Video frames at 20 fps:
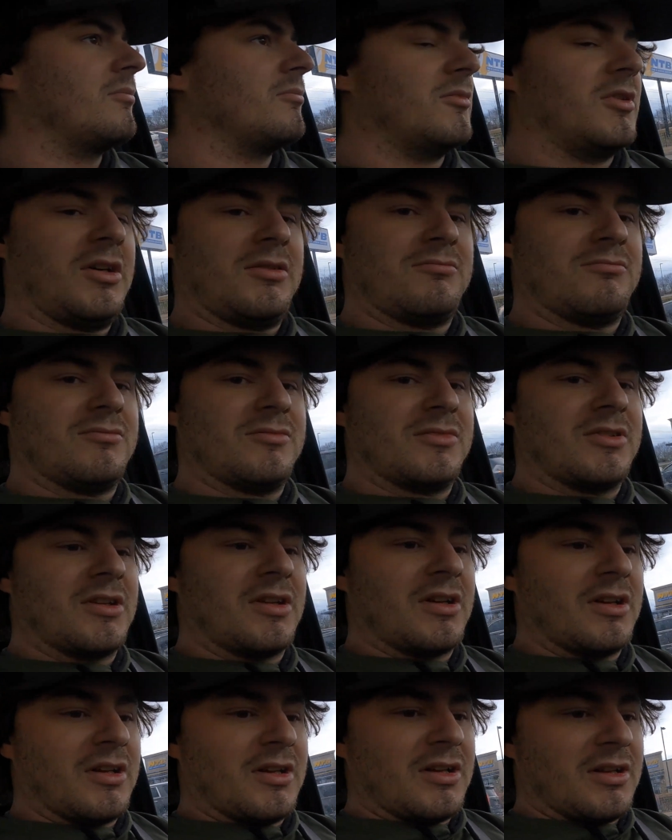But
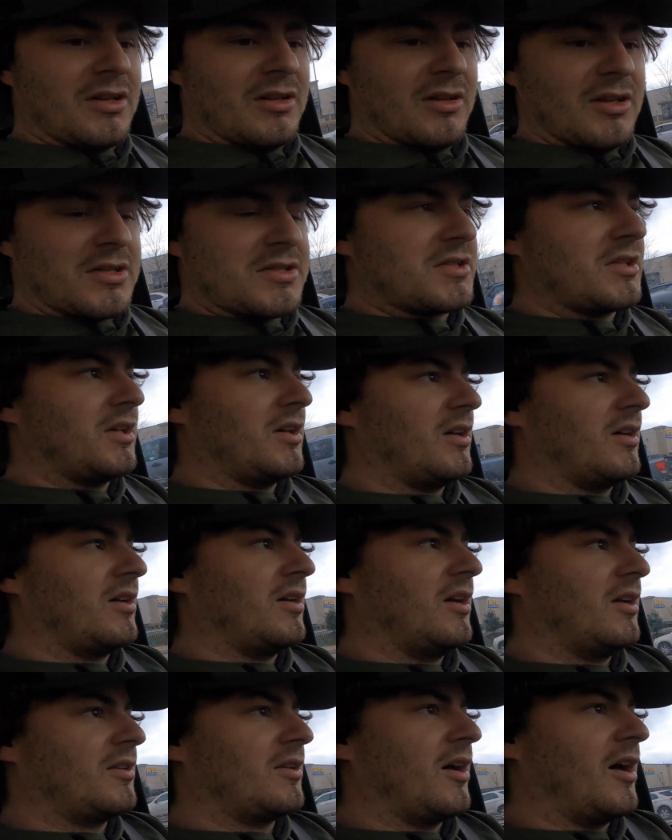let's
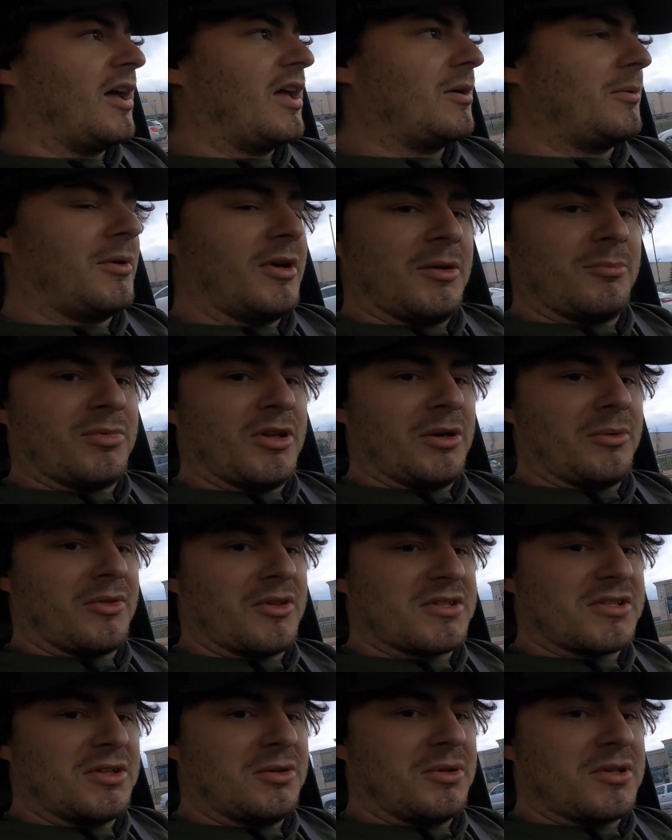hit the highway and play with
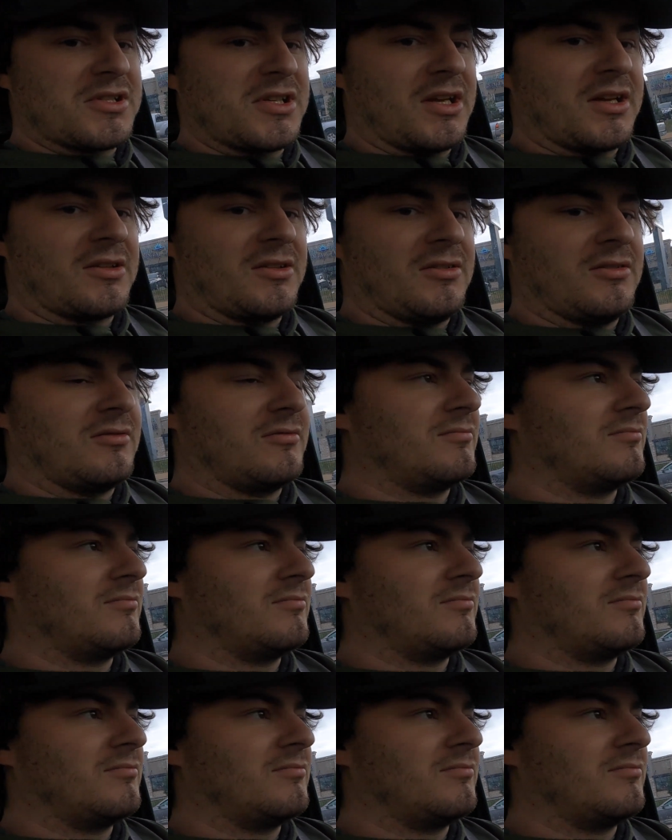this duty cycle.